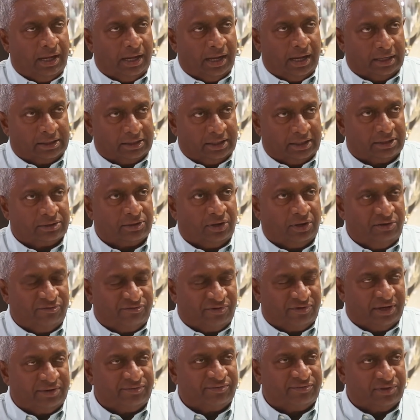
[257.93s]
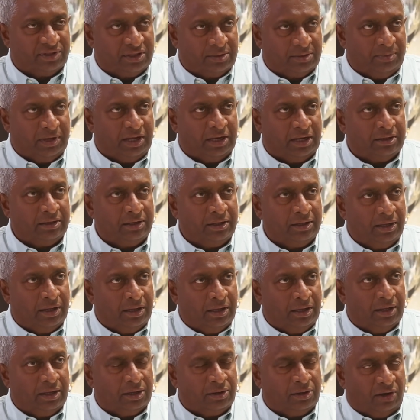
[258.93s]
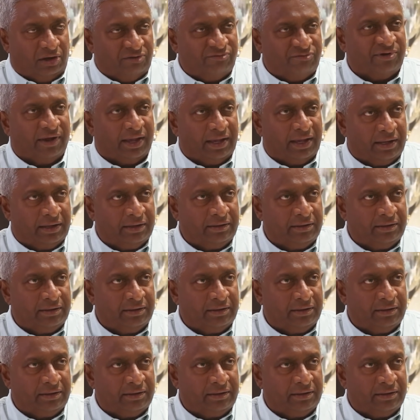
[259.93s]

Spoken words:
and get qualified for the main qualifier.